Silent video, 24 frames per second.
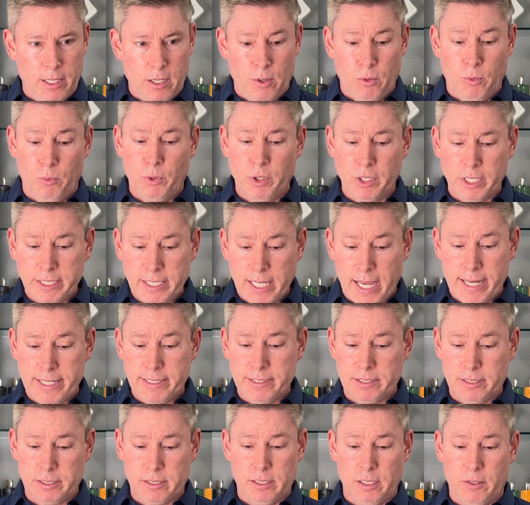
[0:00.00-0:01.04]
Really
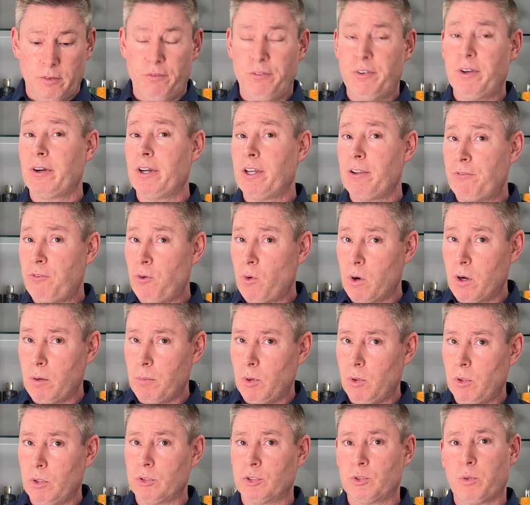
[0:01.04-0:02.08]
nice, very
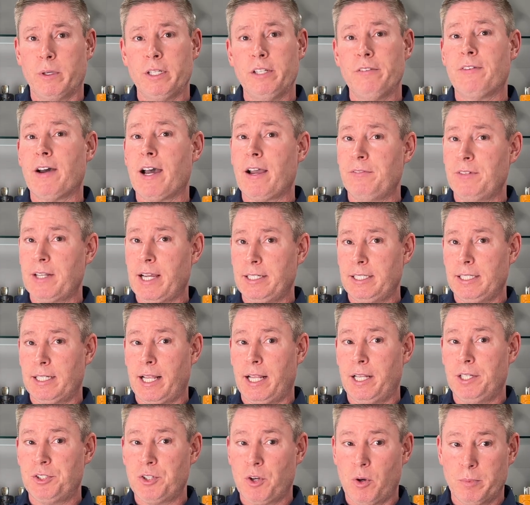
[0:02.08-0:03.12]
affordable, $25.99
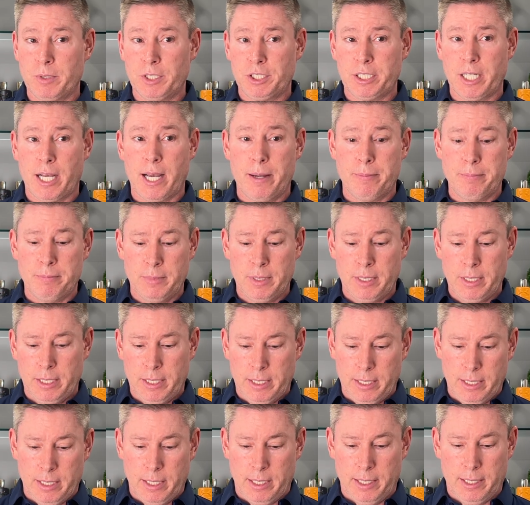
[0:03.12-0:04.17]
at Joma Shop.
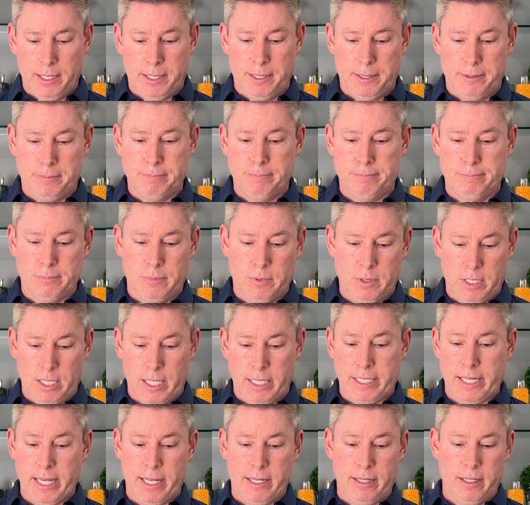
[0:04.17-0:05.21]

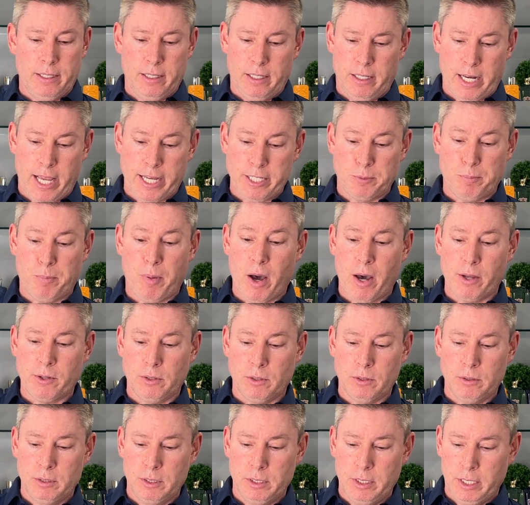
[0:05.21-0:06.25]
Again, nice
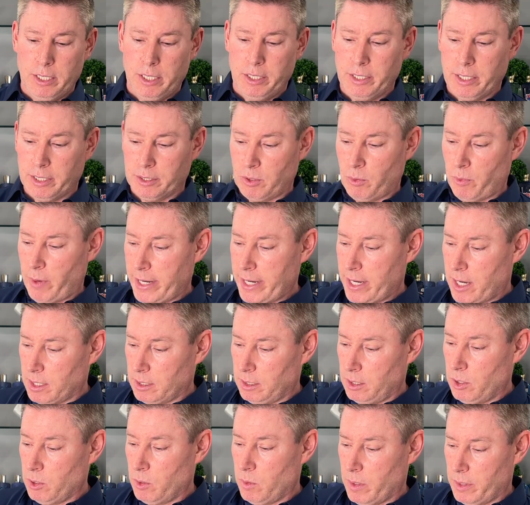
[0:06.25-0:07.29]
bottle. Got the Rayhan
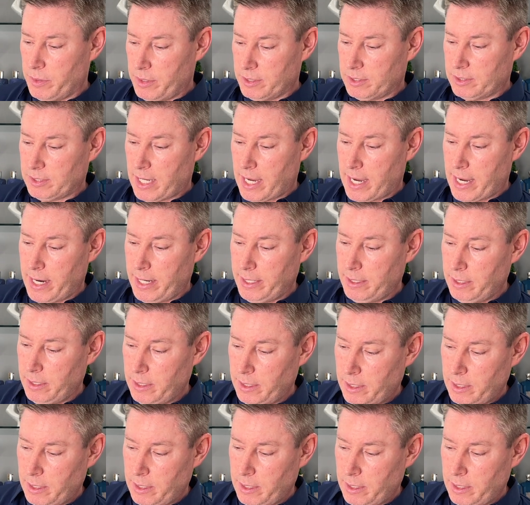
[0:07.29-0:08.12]
logo on the side.